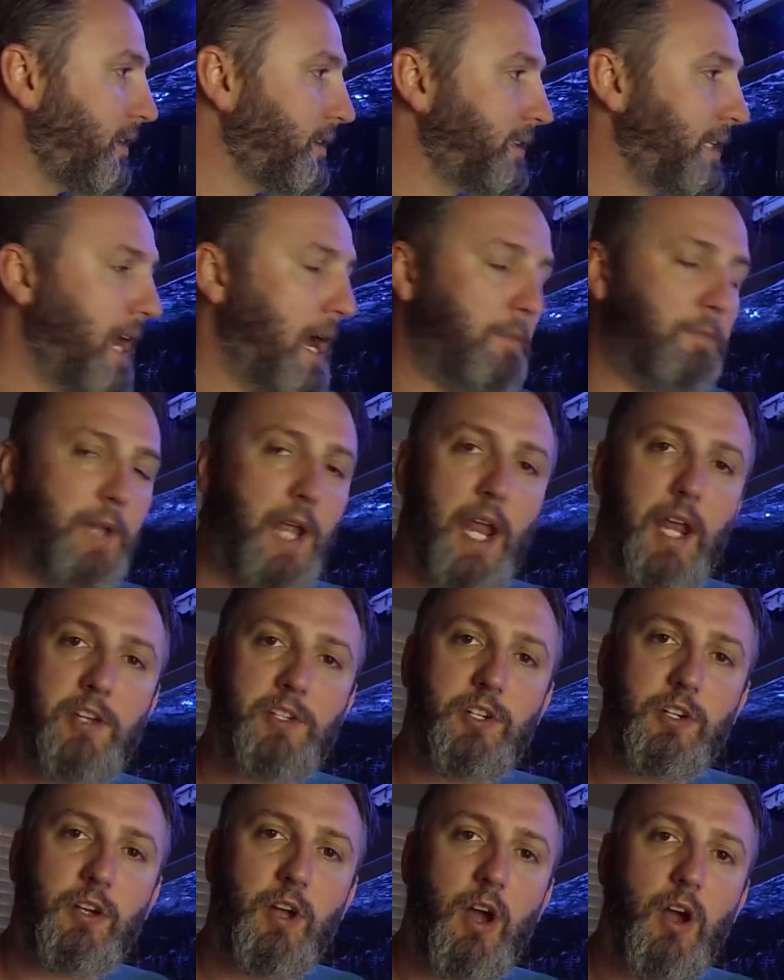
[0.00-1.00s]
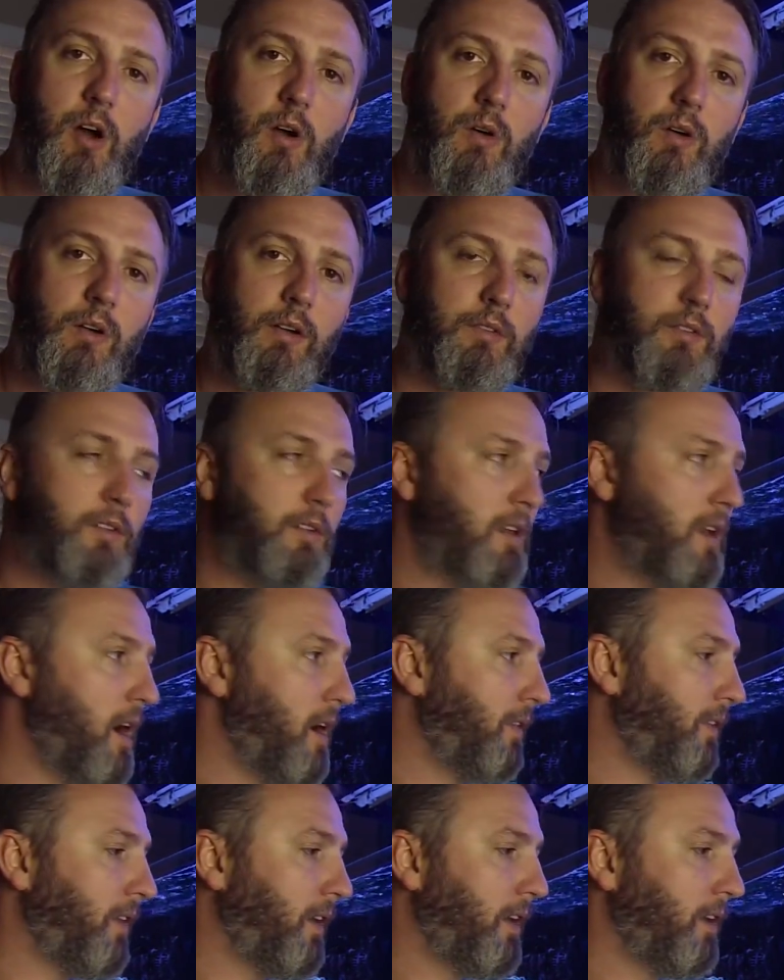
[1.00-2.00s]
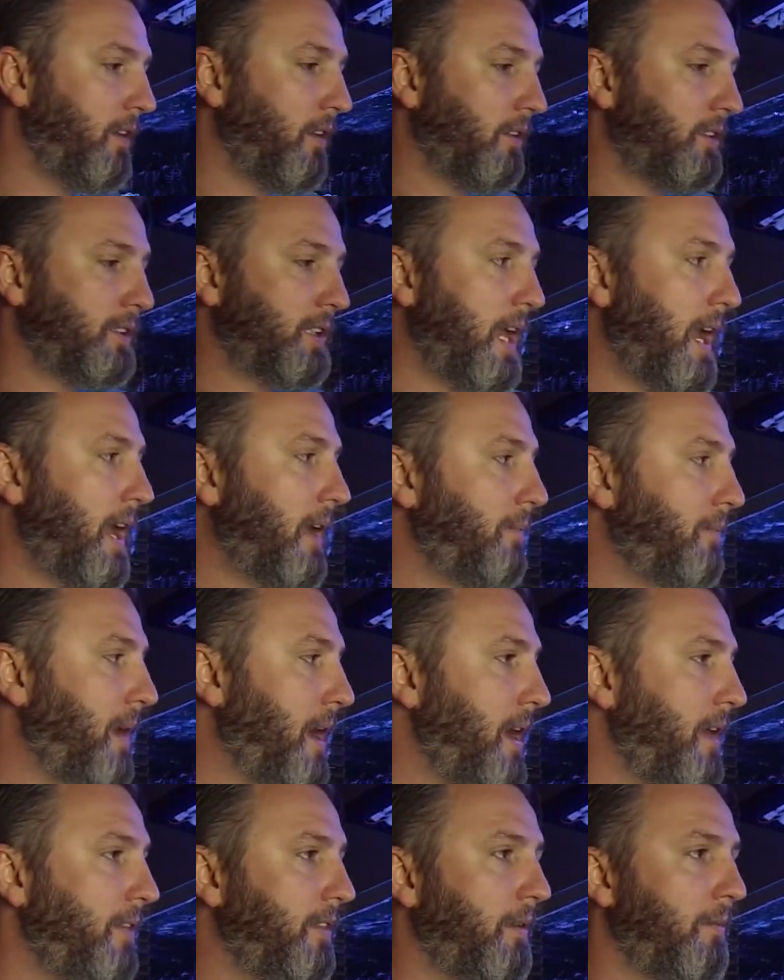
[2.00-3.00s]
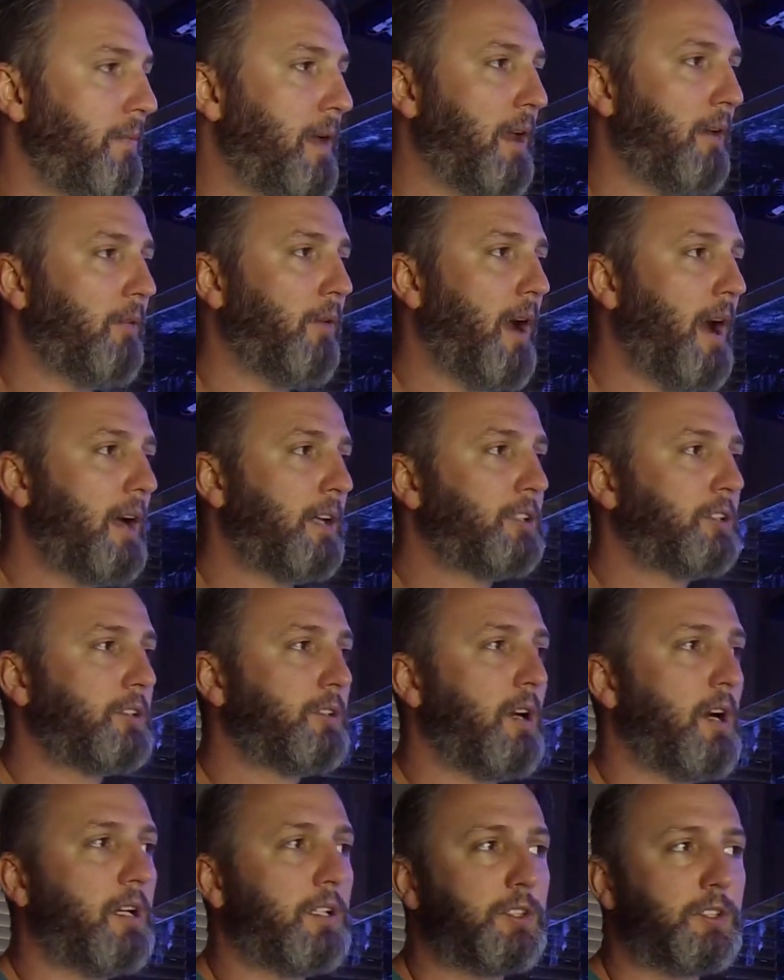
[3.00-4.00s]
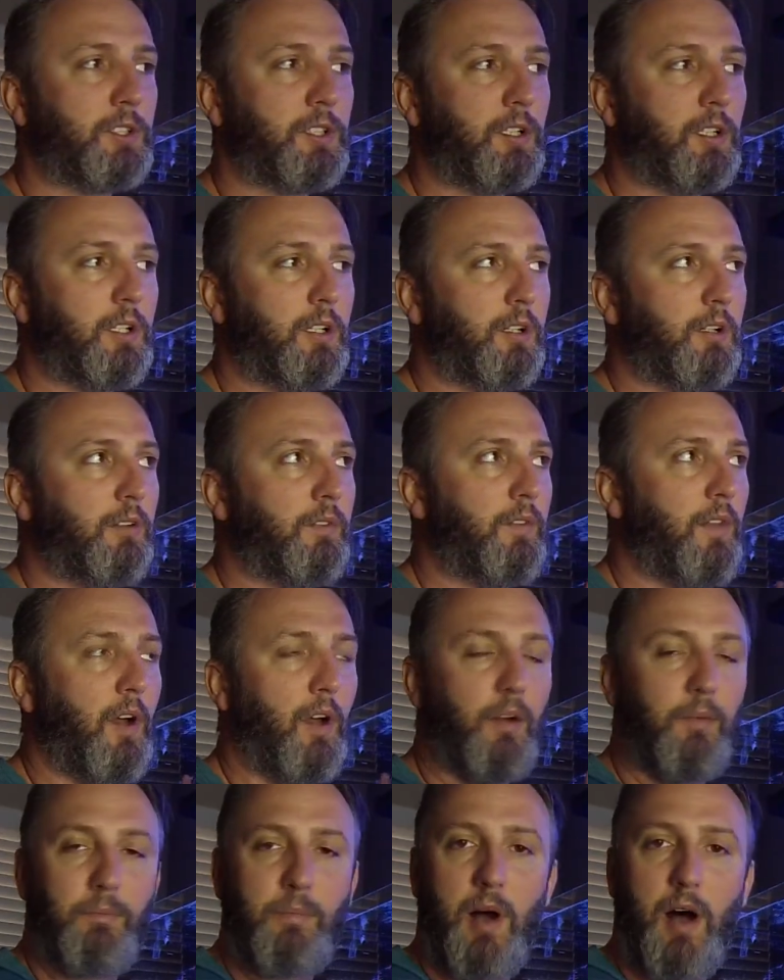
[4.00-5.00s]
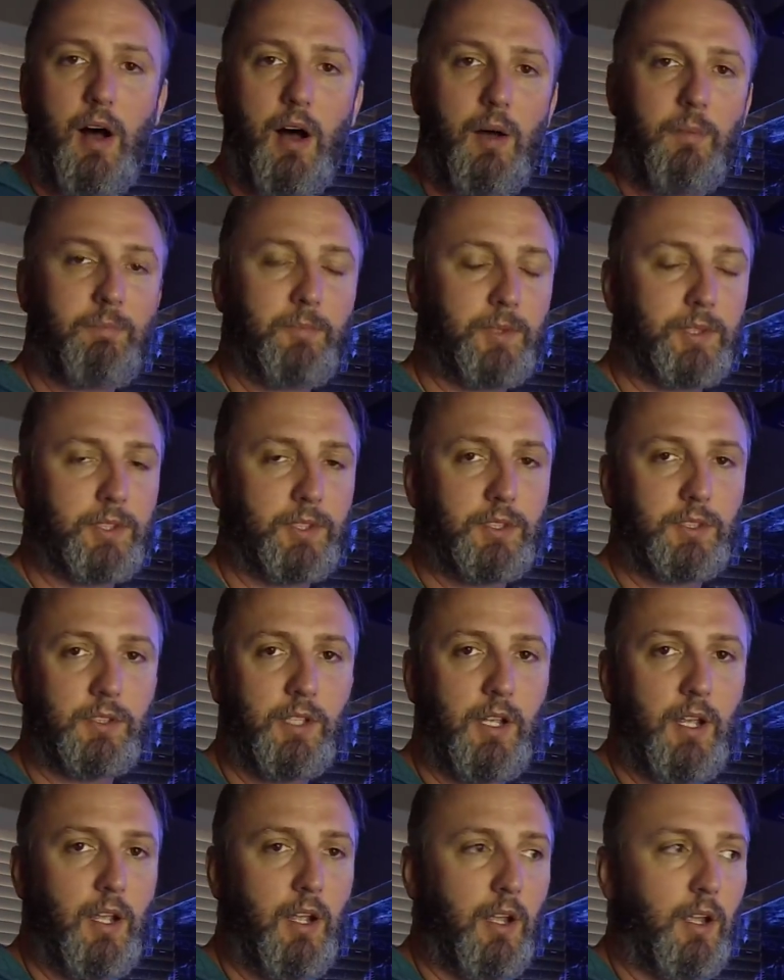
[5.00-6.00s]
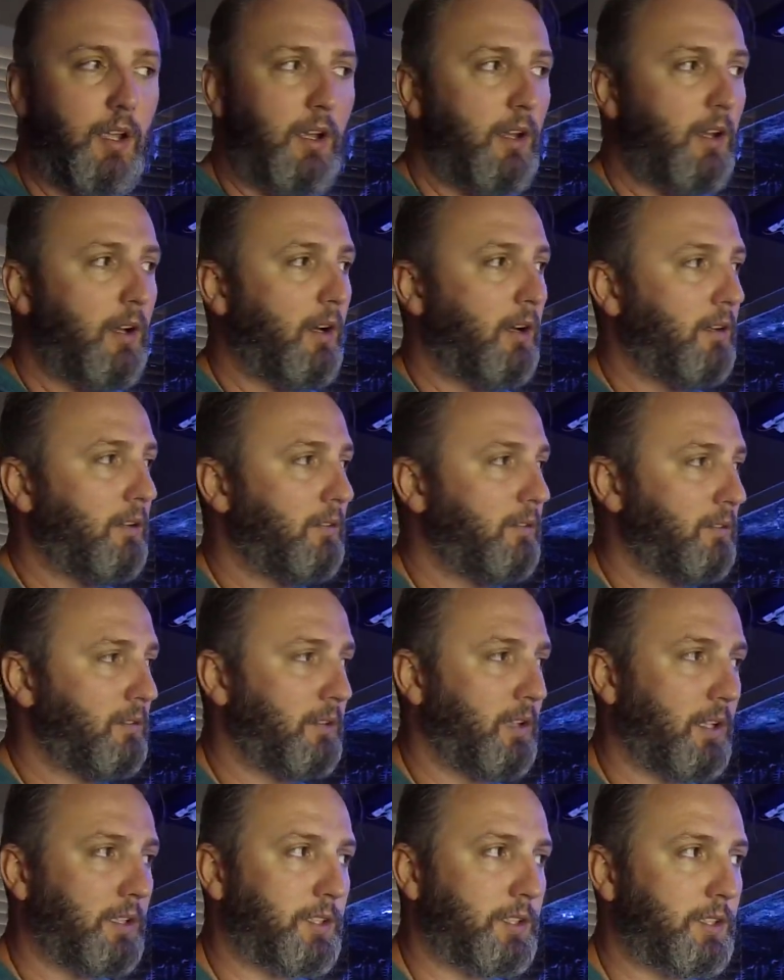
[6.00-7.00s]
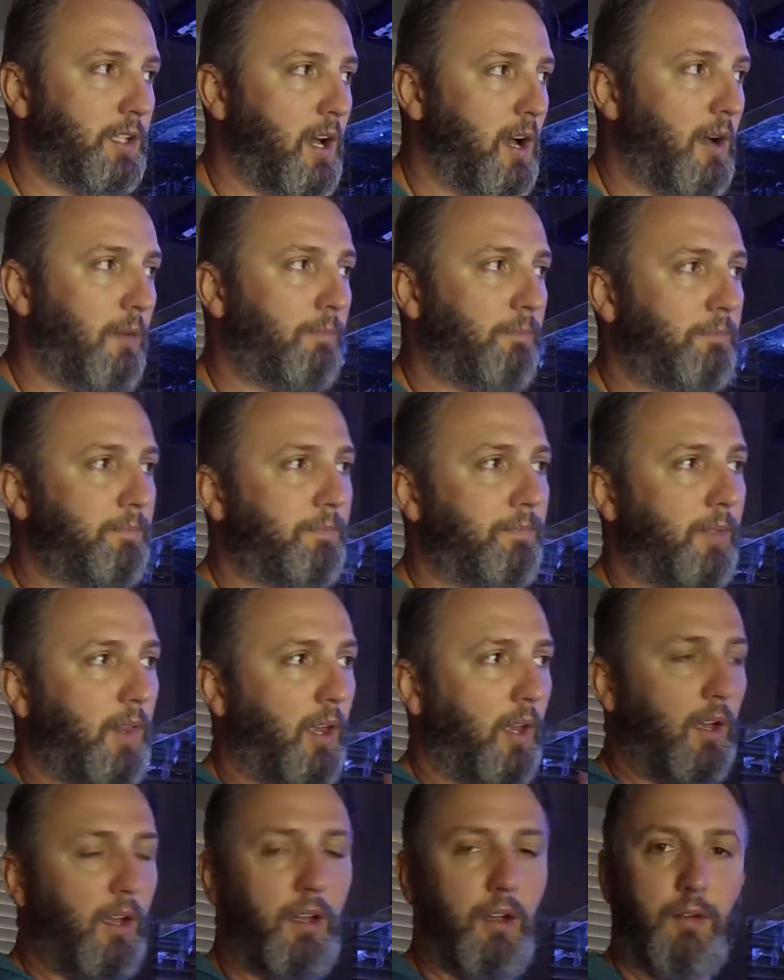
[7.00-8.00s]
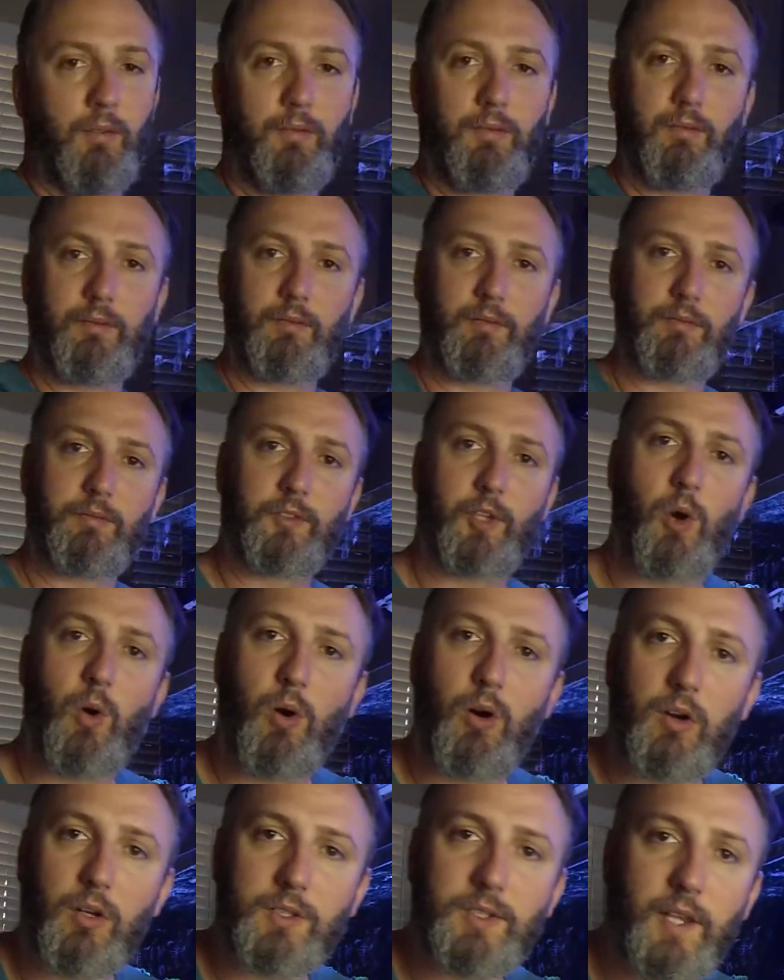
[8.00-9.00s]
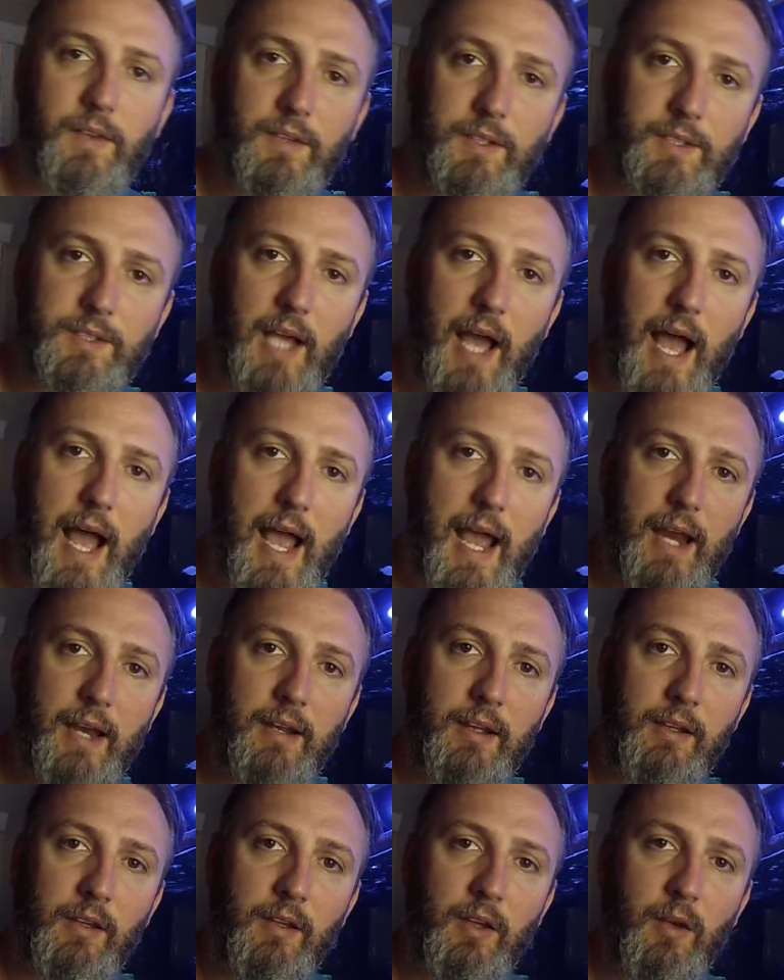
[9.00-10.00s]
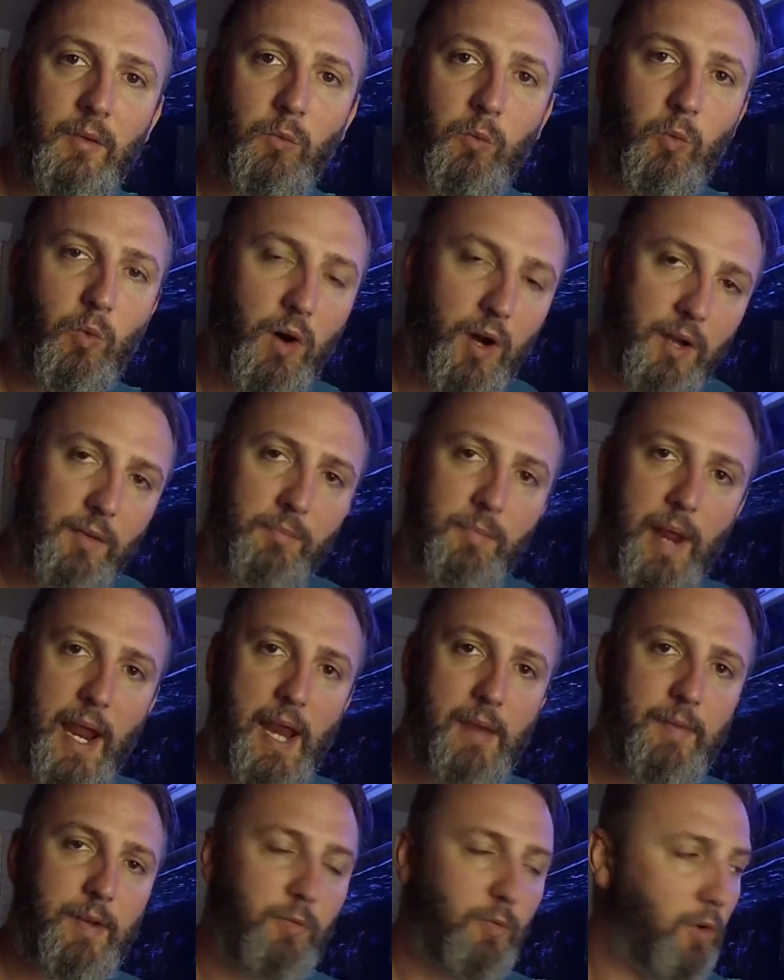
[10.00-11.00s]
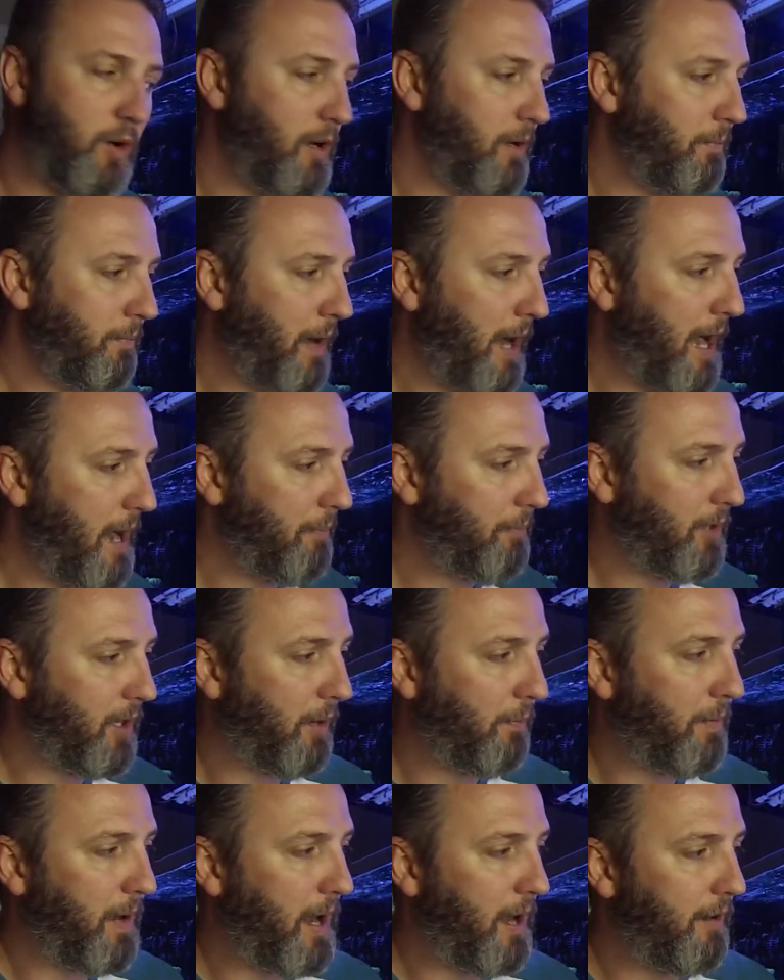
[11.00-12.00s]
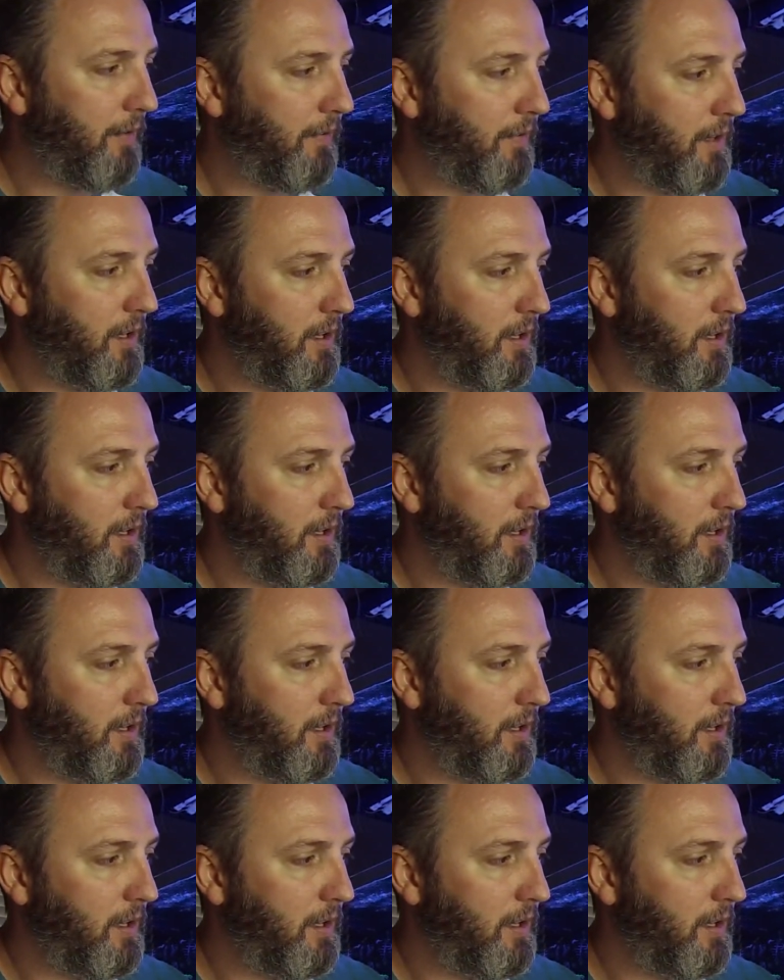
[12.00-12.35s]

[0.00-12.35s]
as the Arcadia go, nothing in the sand bed, the main rock structure, the pumps, the sump, the corals on the side. One baby one popped up on